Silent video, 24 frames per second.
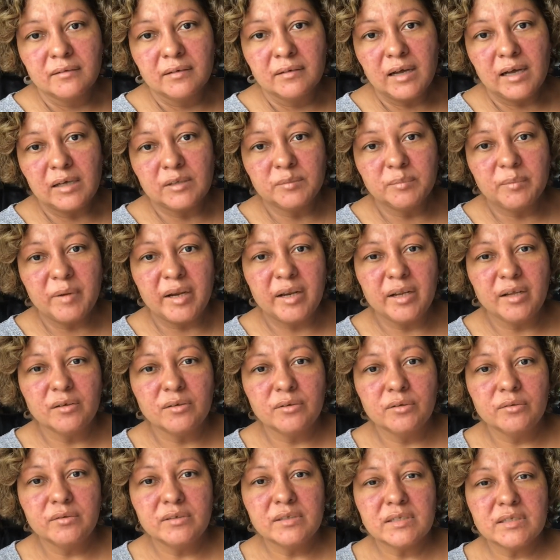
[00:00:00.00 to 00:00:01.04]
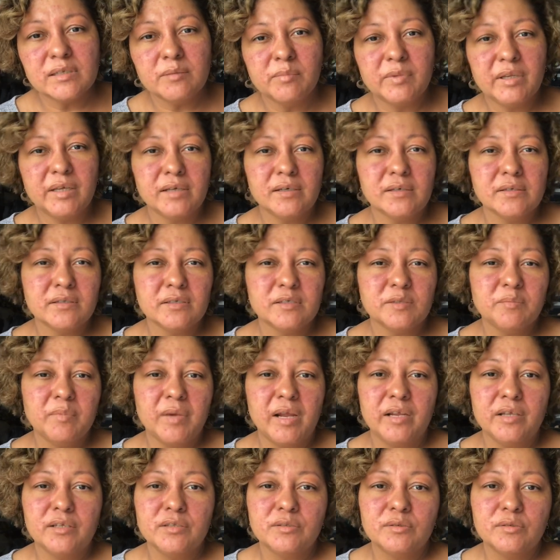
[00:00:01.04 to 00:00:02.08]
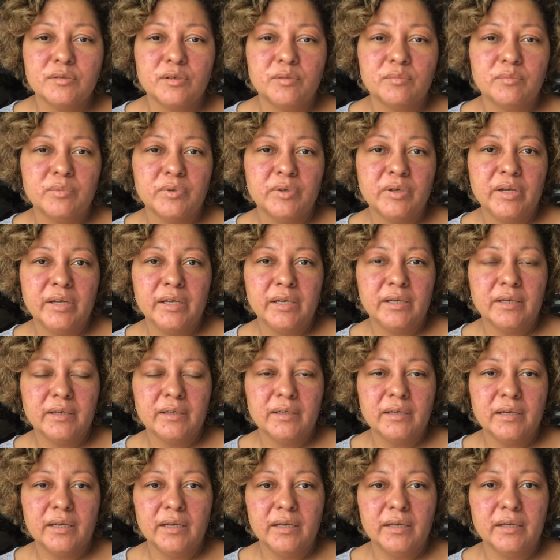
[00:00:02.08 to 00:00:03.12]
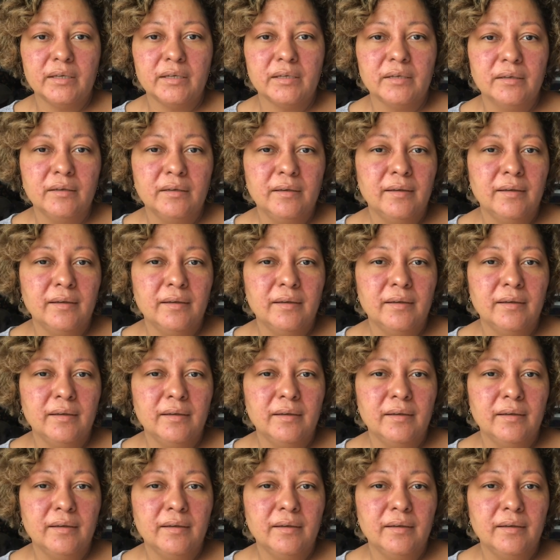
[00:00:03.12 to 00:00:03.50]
I was planning on doing something else. I was planning on putting like